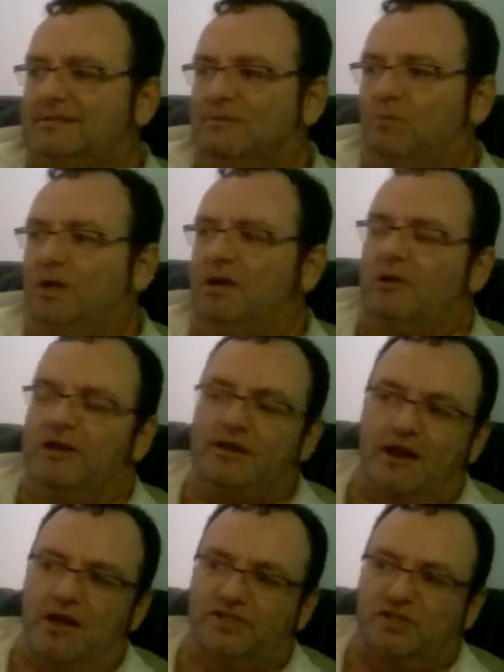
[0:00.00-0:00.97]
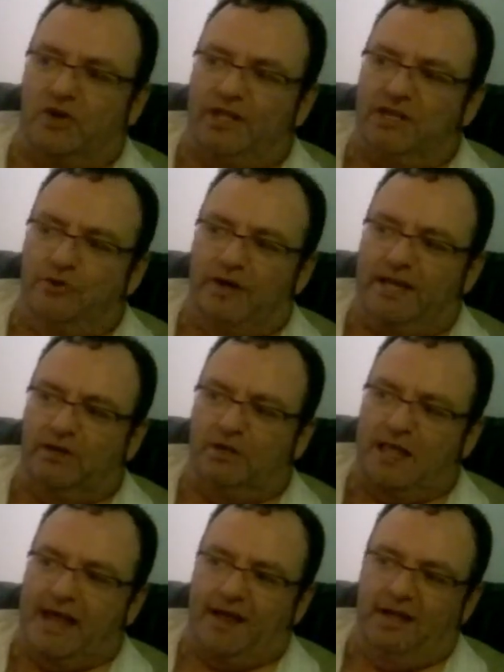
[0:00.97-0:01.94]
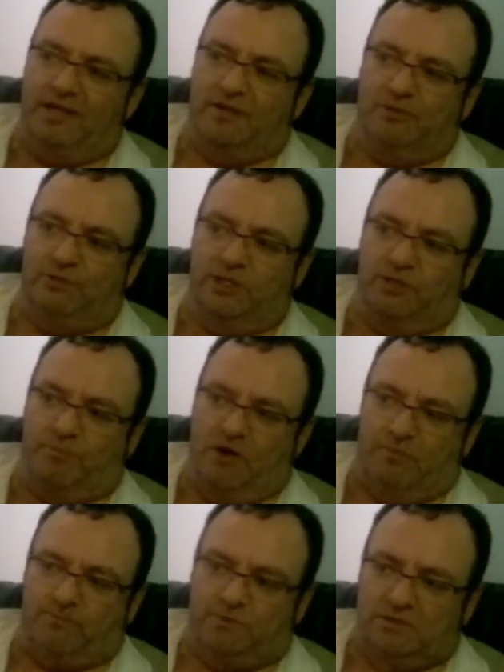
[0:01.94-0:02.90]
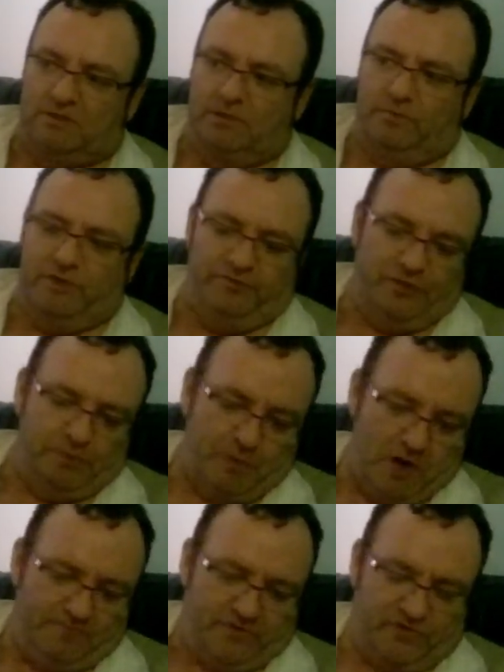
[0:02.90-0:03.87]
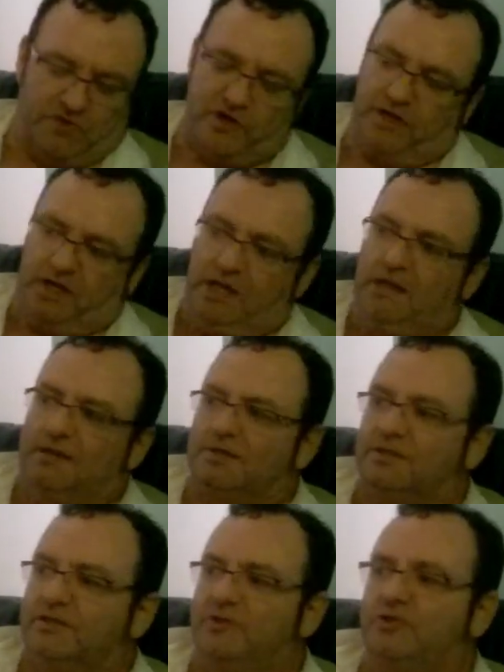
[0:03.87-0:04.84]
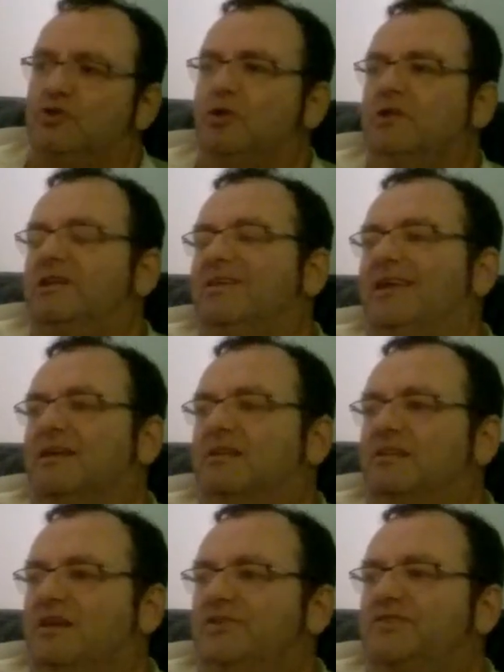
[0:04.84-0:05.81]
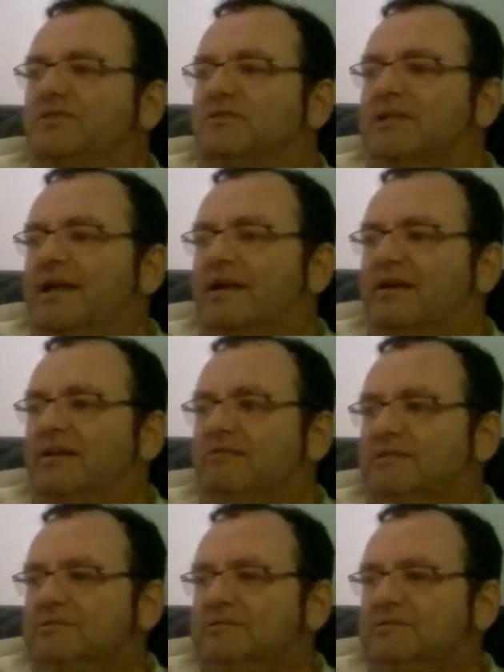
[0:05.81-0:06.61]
Well, I don't know, Scotty. You reckon your Lange, you could pop. If you pop three, you surely could get close to a Lange.